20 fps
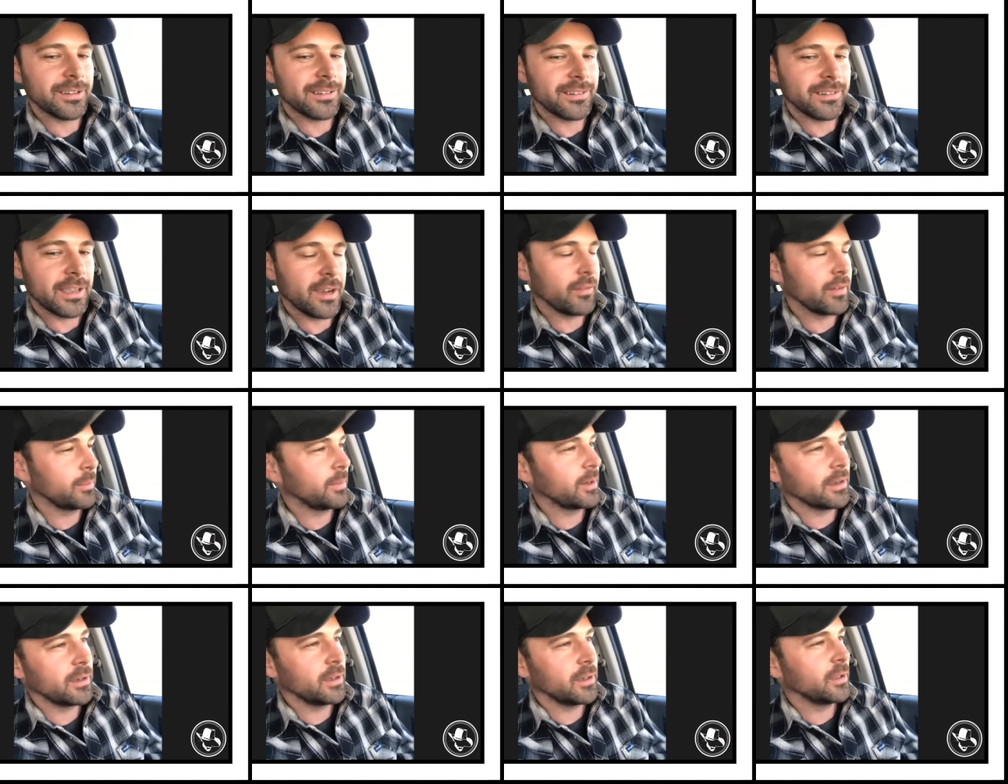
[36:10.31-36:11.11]

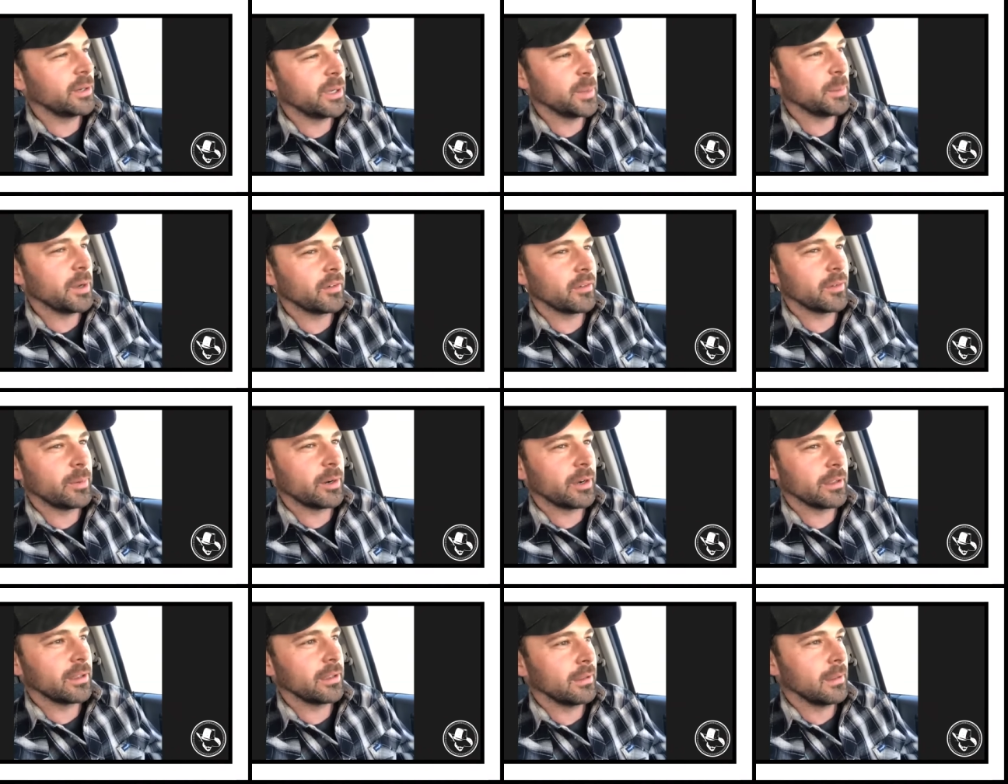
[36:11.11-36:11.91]
Everybody knew him.
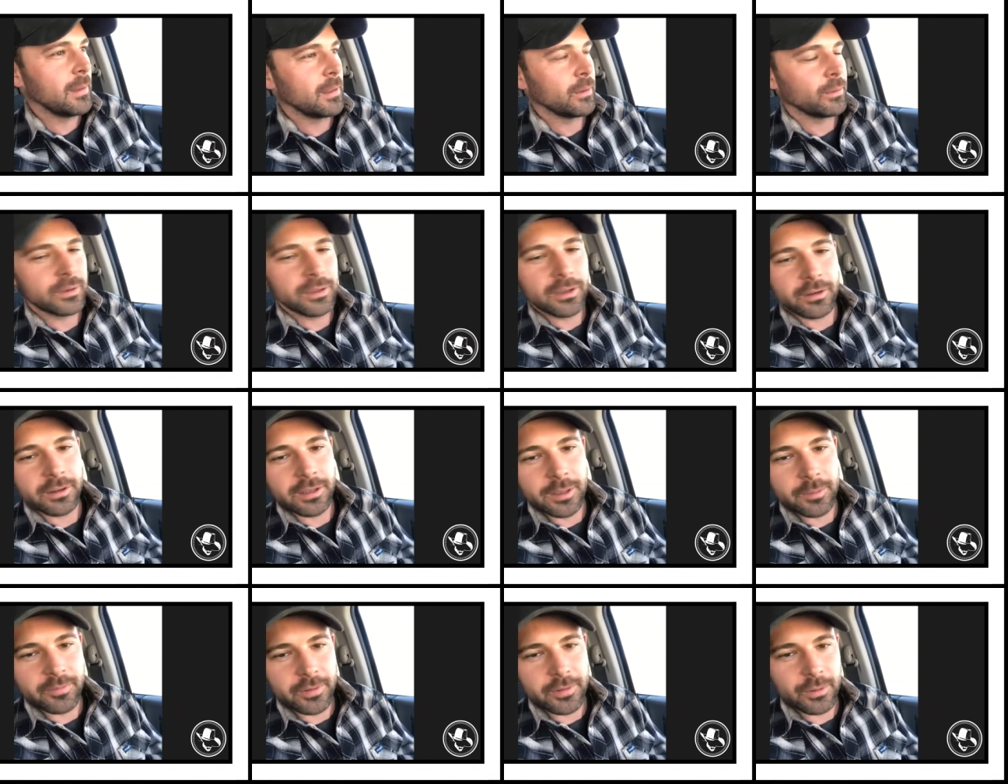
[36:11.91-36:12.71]
Everybody would go to
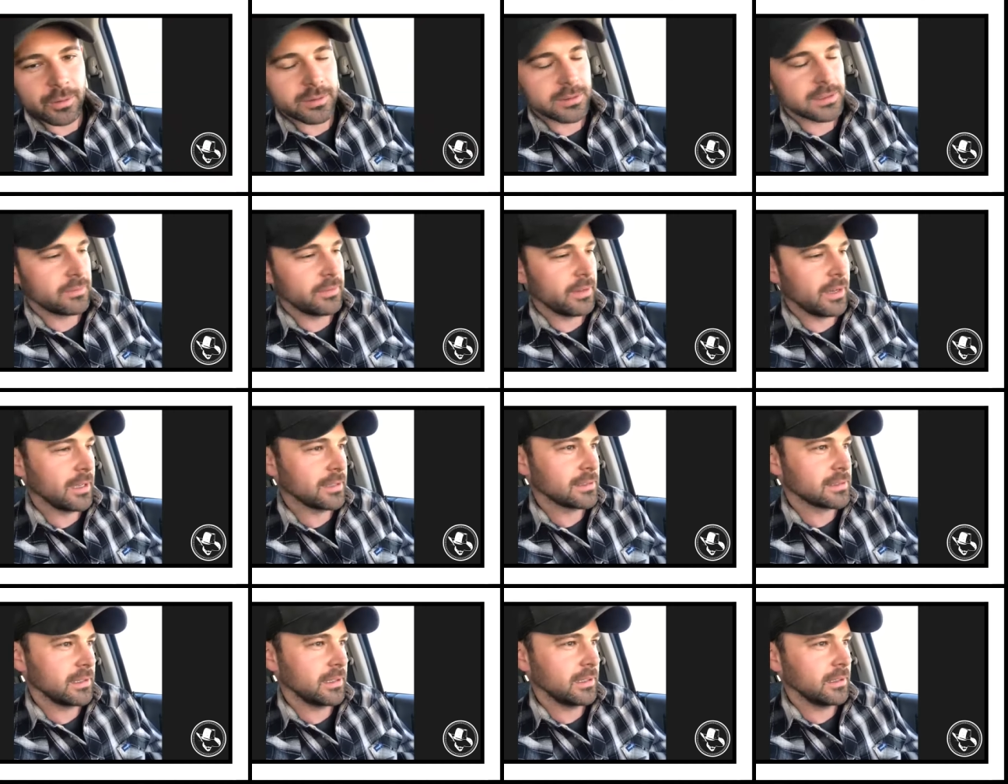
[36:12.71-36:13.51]
him for horse
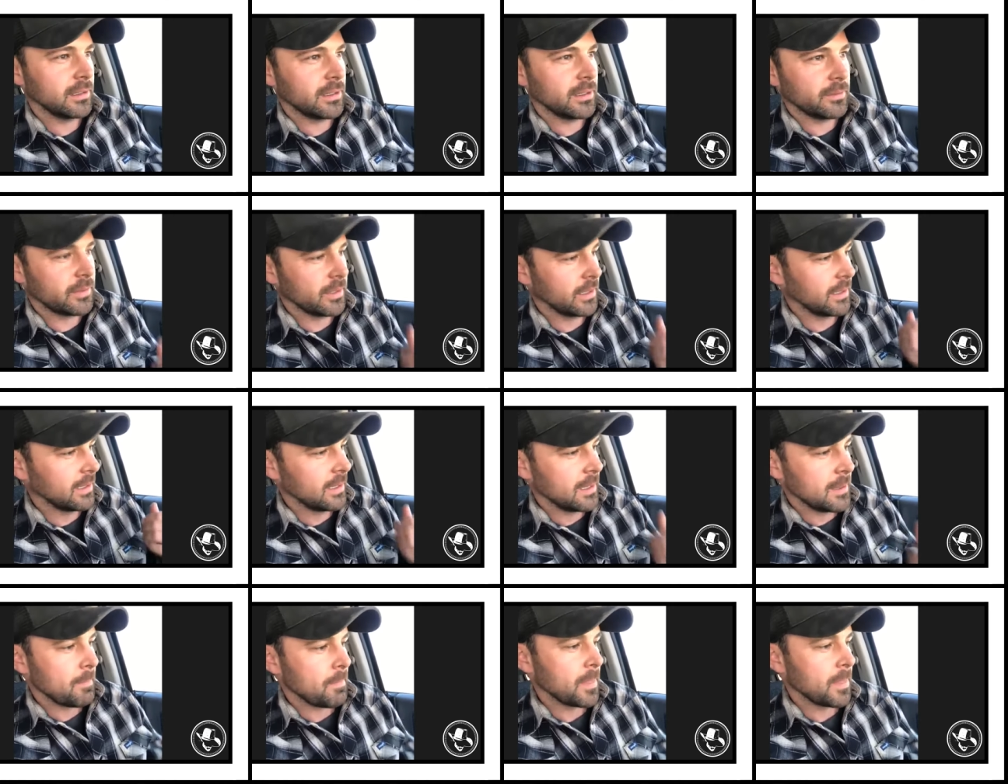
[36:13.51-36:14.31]
advice. And he lived,
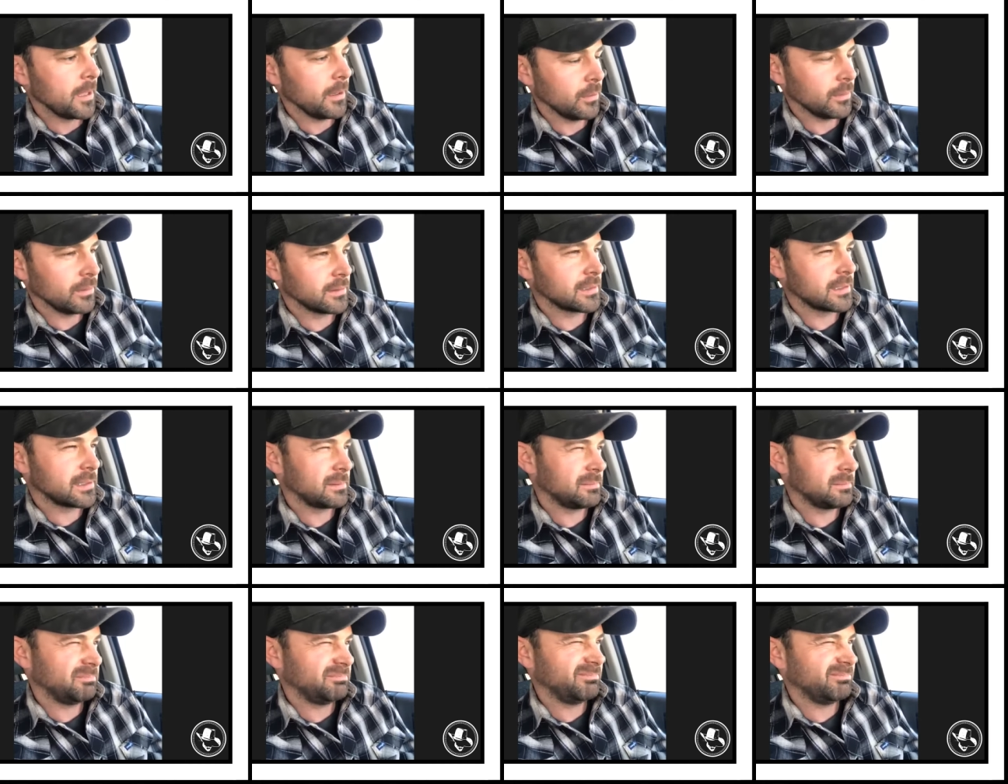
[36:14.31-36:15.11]
he was
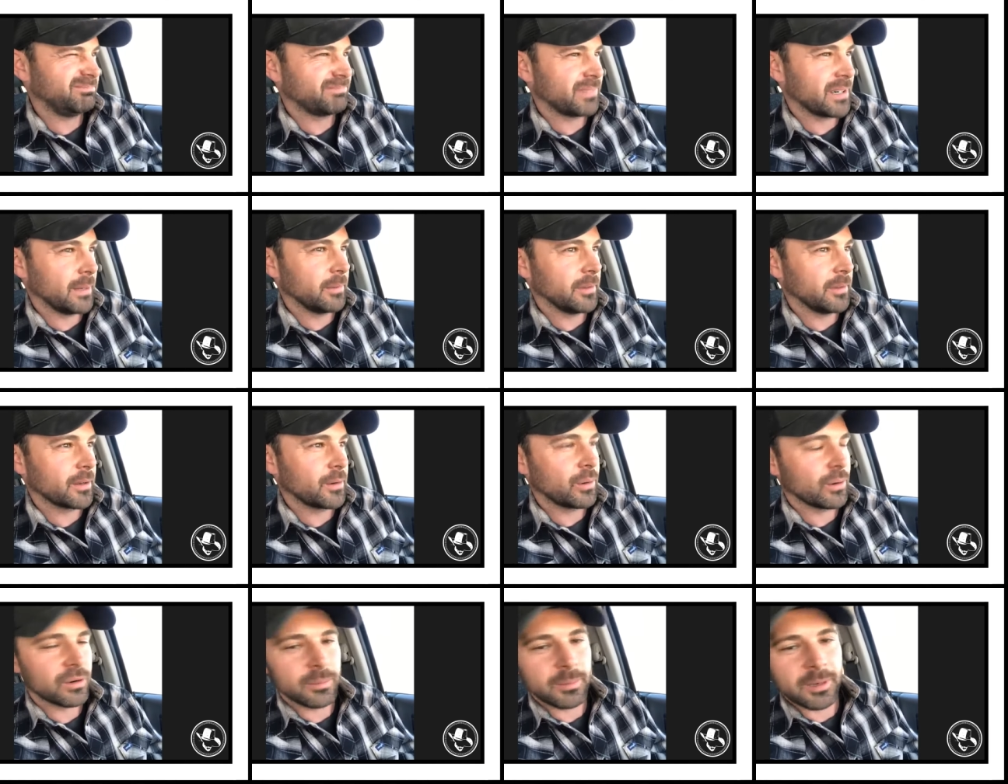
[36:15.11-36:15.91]
probably a
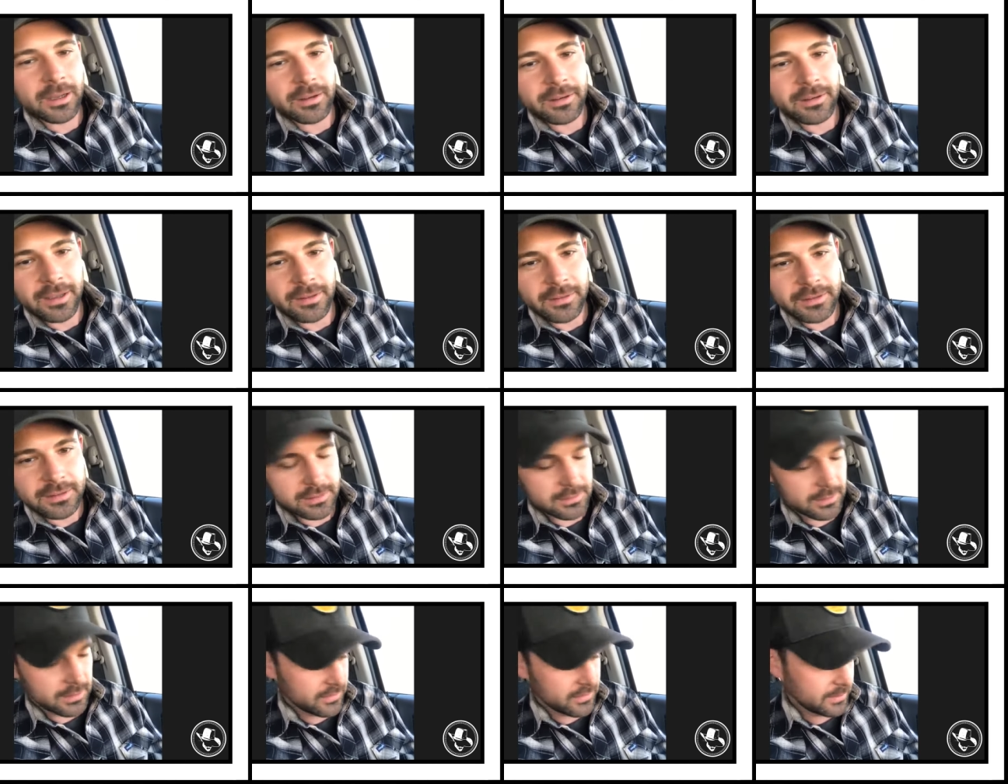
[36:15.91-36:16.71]
quarter mile down the
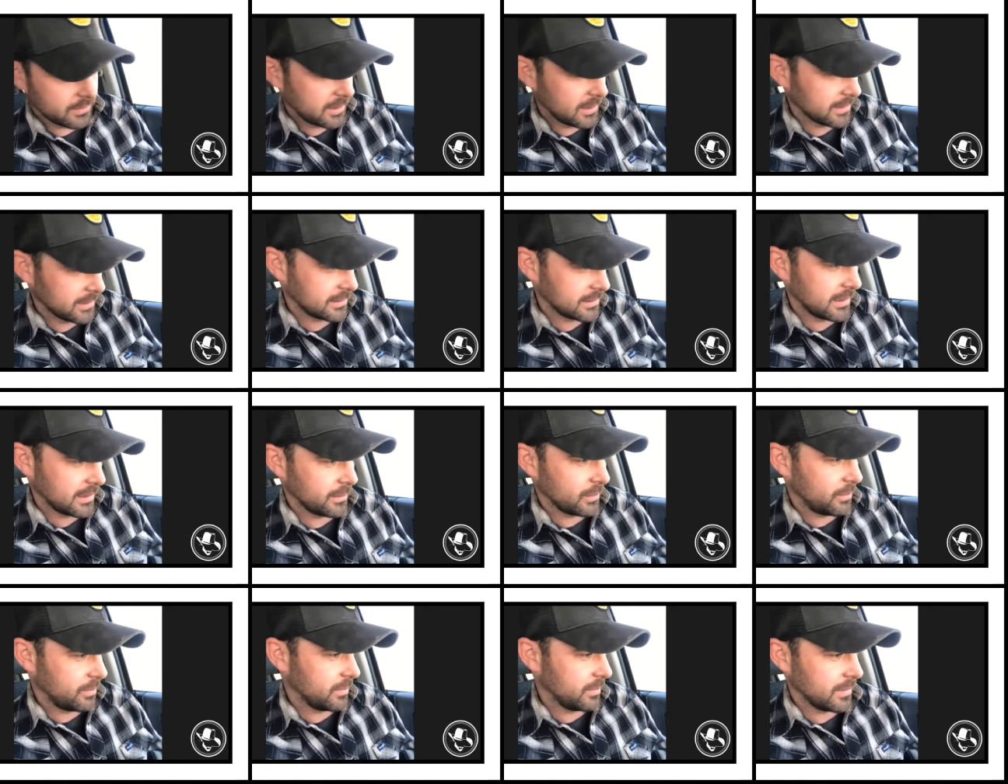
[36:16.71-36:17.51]
street from us. And I'd,
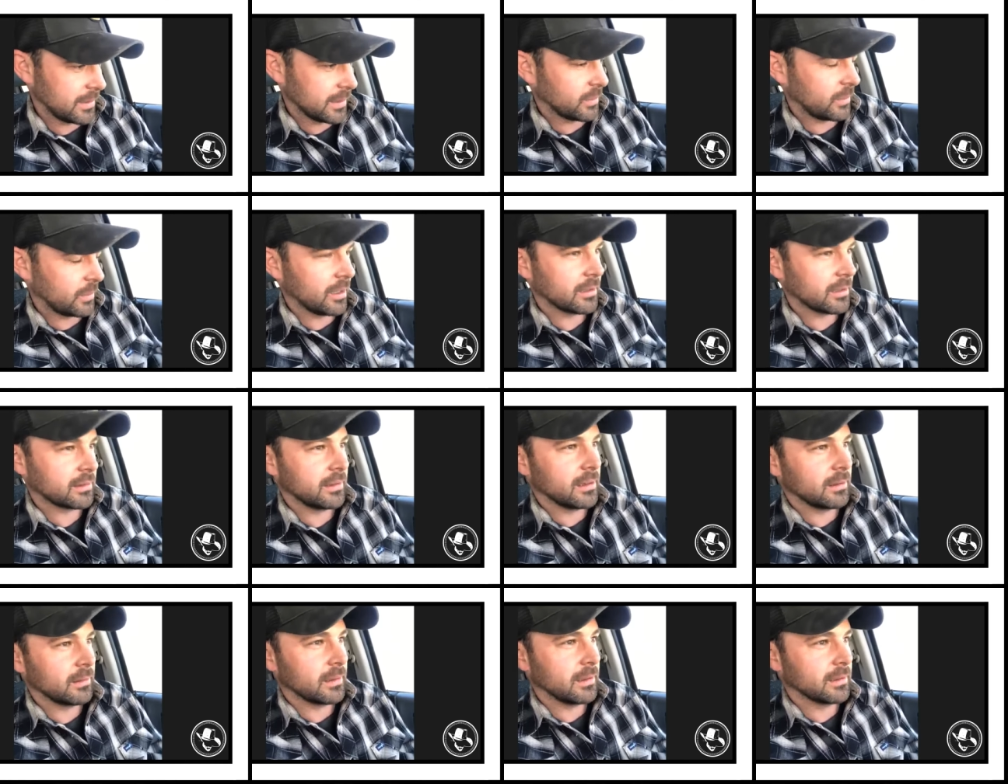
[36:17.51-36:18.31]
I'd walk
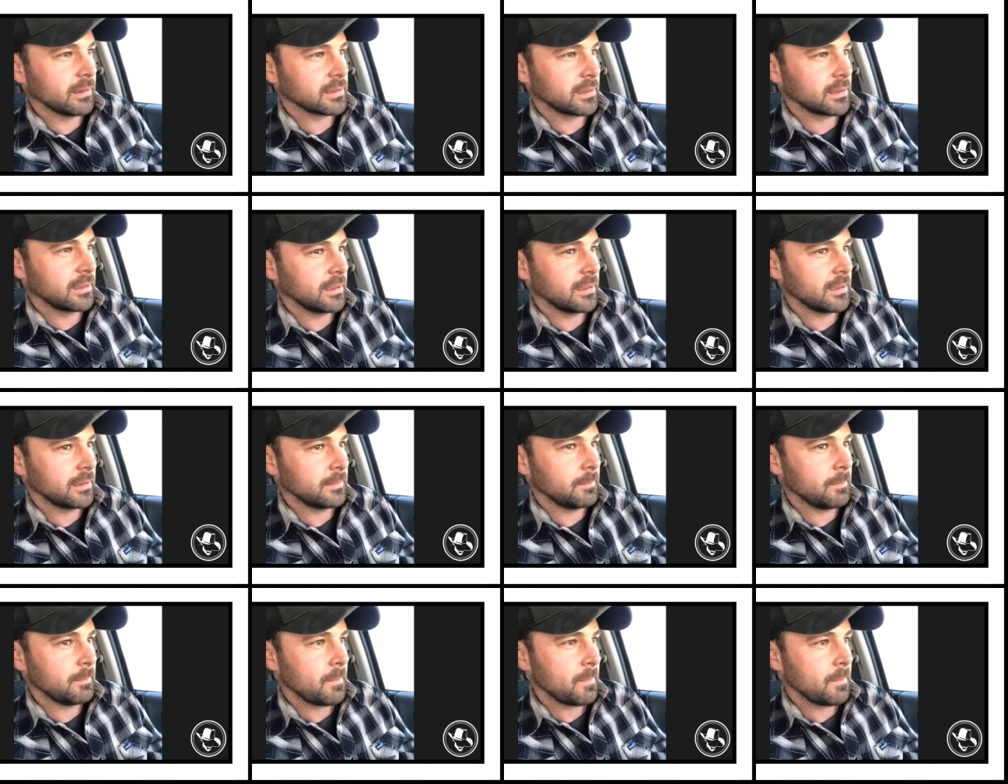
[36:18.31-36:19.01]
there when I was a kid and